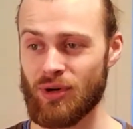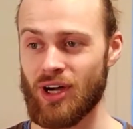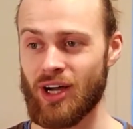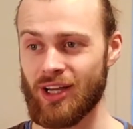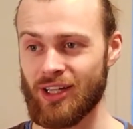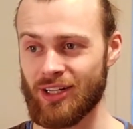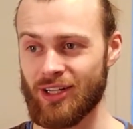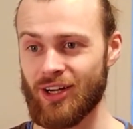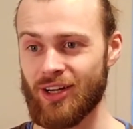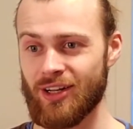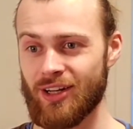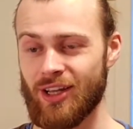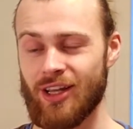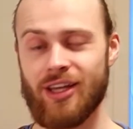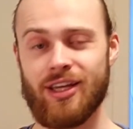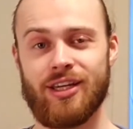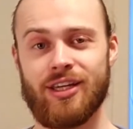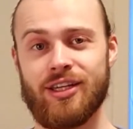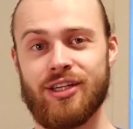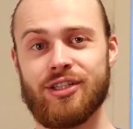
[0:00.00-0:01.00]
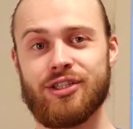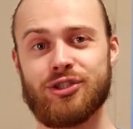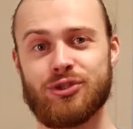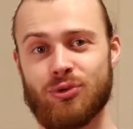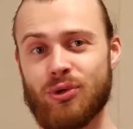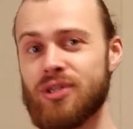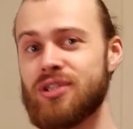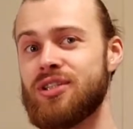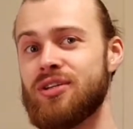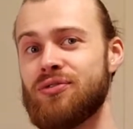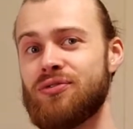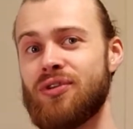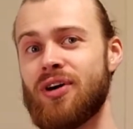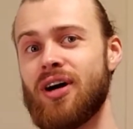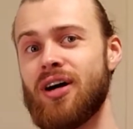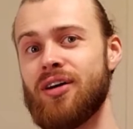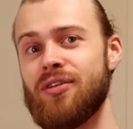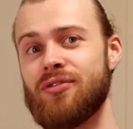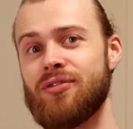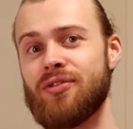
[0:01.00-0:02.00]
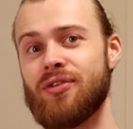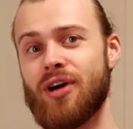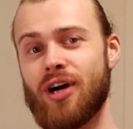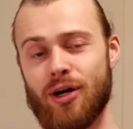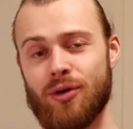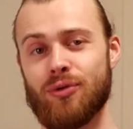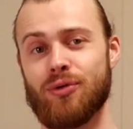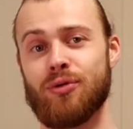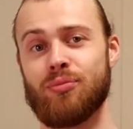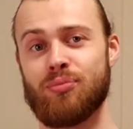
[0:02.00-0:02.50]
I got a 25-hour